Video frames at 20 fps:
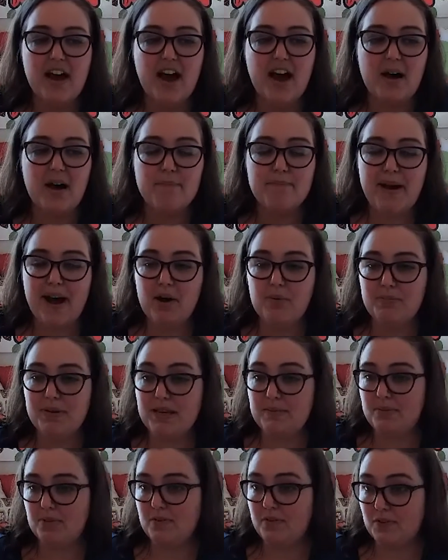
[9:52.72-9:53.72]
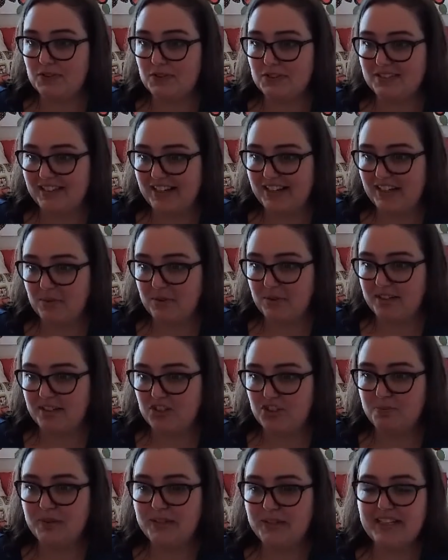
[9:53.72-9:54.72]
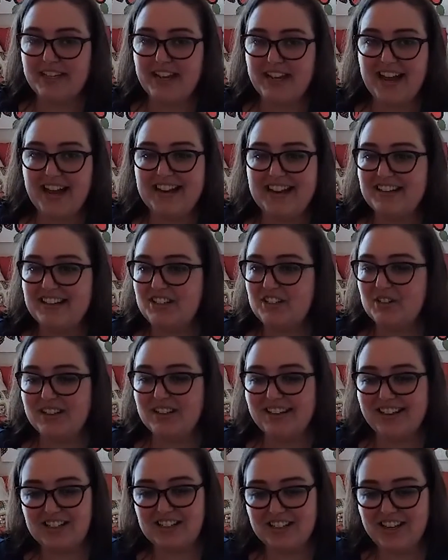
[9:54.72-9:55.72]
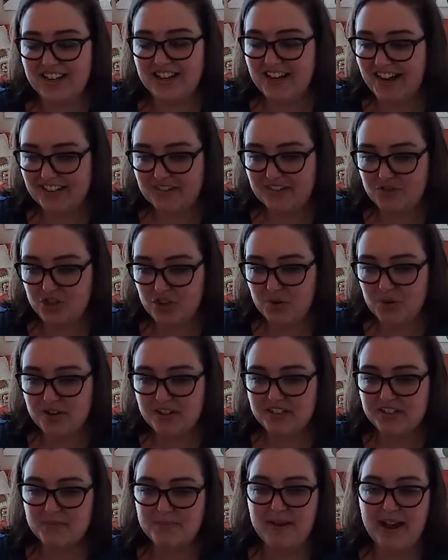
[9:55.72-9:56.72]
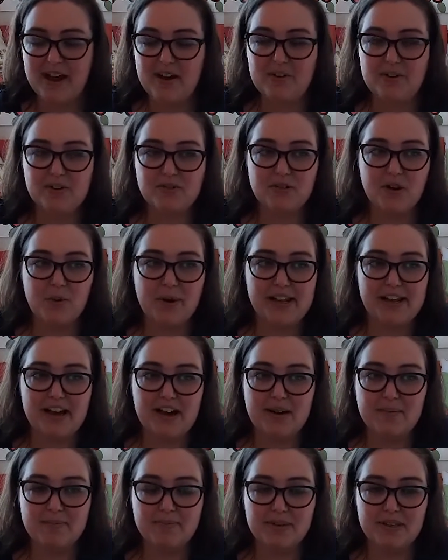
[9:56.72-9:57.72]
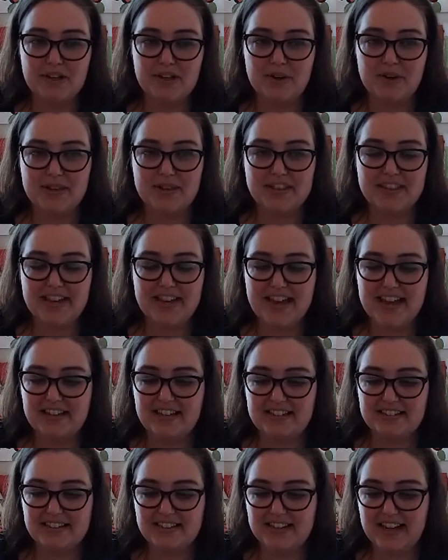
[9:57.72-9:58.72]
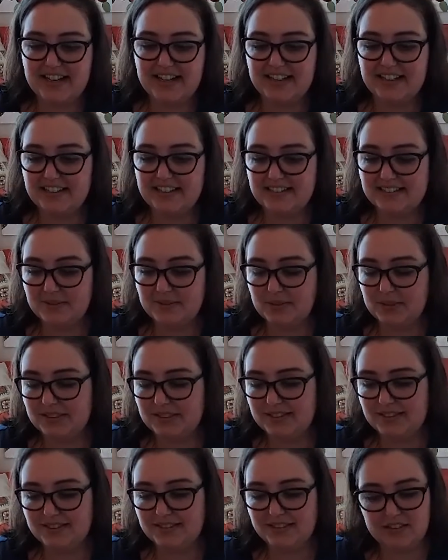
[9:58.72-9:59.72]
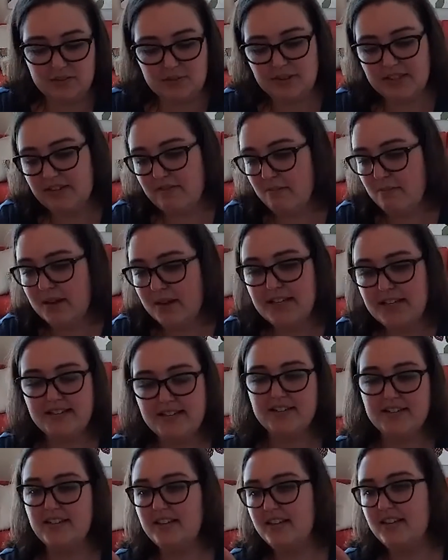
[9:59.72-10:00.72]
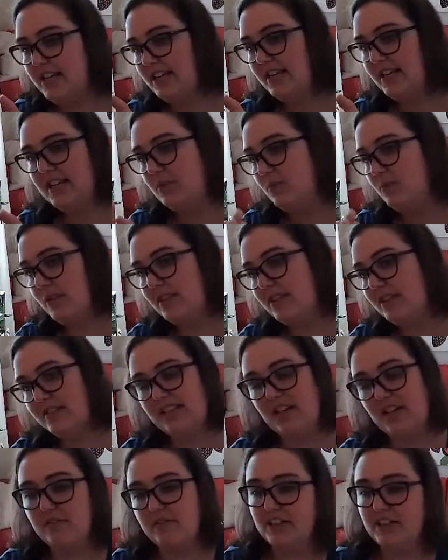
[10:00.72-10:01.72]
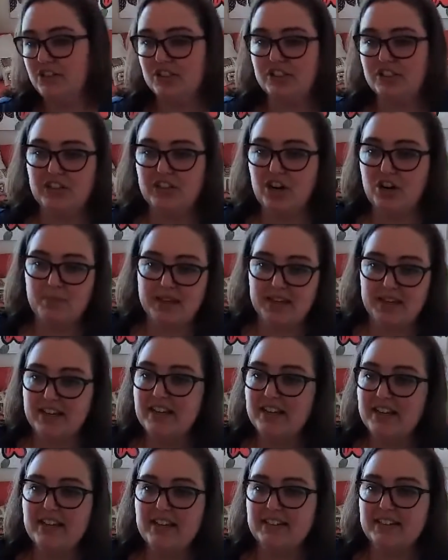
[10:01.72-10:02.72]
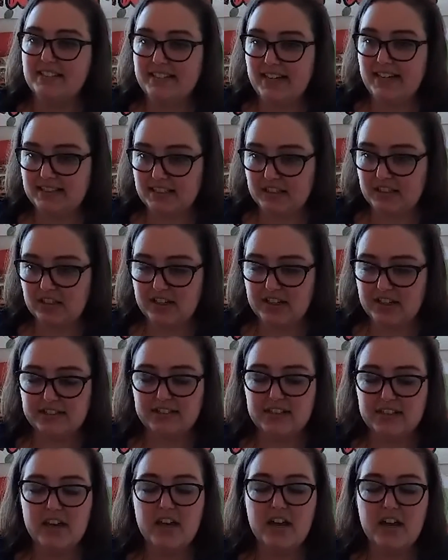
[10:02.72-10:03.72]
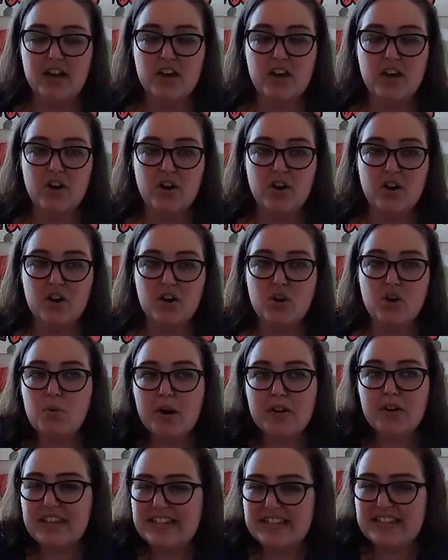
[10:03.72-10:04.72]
about people first language. But again, like I kind of joked about growing up, in the 80s and 90s, it was, give money to the needy with the Salvation Army Santa Claus. Who are the